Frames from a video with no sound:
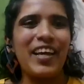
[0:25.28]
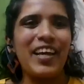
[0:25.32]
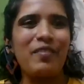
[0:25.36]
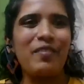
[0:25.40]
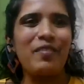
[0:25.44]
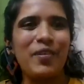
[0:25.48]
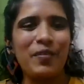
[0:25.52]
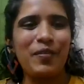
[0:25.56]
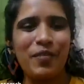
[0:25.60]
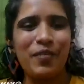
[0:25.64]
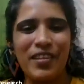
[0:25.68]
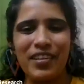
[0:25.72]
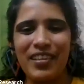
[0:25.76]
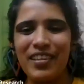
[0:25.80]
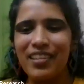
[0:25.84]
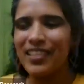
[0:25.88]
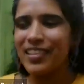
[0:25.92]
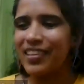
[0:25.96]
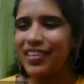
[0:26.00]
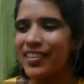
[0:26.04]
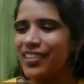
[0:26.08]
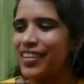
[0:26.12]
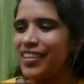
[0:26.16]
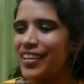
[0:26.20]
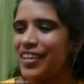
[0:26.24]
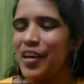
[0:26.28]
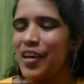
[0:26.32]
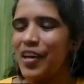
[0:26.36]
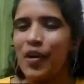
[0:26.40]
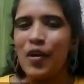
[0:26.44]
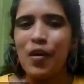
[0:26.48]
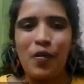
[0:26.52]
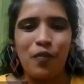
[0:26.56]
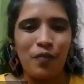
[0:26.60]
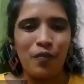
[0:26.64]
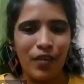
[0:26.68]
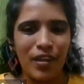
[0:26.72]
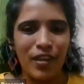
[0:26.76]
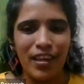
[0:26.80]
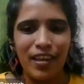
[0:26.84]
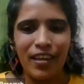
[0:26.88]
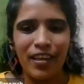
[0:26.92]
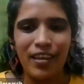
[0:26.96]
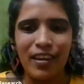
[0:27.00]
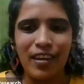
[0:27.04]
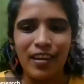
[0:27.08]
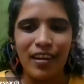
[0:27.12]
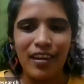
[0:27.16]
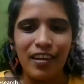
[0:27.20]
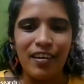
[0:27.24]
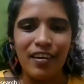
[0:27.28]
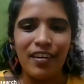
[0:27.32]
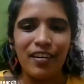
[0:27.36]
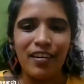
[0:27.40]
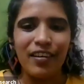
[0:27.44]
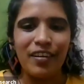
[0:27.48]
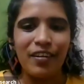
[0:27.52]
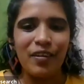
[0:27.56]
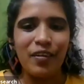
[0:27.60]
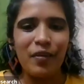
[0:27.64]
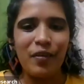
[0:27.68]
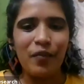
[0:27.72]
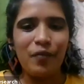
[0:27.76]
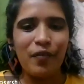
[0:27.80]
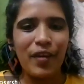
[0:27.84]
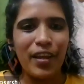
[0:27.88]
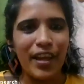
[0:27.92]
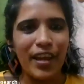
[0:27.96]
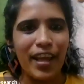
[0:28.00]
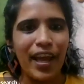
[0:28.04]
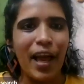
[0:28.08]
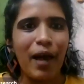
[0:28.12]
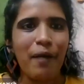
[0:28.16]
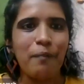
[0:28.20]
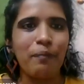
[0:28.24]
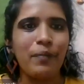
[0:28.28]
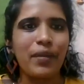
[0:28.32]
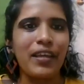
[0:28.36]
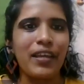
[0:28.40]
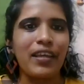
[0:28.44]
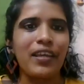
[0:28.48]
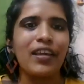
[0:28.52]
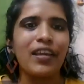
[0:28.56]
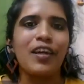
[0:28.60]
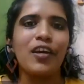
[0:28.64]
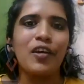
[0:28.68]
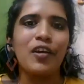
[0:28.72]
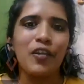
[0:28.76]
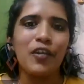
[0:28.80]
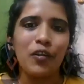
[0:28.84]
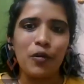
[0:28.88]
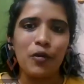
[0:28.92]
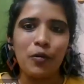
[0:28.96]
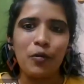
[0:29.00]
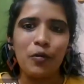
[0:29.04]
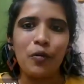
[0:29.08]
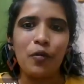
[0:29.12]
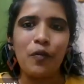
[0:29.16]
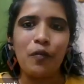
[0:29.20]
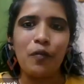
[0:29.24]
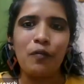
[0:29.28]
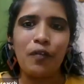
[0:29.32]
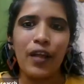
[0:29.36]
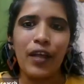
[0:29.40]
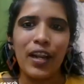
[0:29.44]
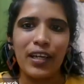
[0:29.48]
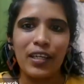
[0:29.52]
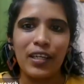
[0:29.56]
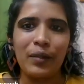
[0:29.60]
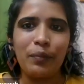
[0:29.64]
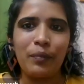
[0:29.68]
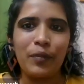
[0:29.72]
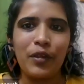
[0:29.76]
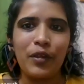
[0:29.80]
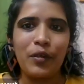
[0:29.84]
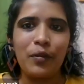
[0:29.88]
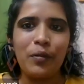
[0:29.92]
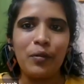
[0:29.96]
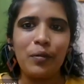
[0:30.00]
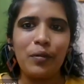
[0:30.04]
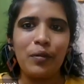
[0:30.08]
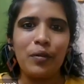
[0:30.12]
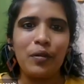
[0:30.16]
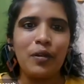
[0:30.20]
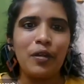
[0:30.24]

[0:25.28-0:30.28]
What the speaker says: everyone. We are very happy to welcome you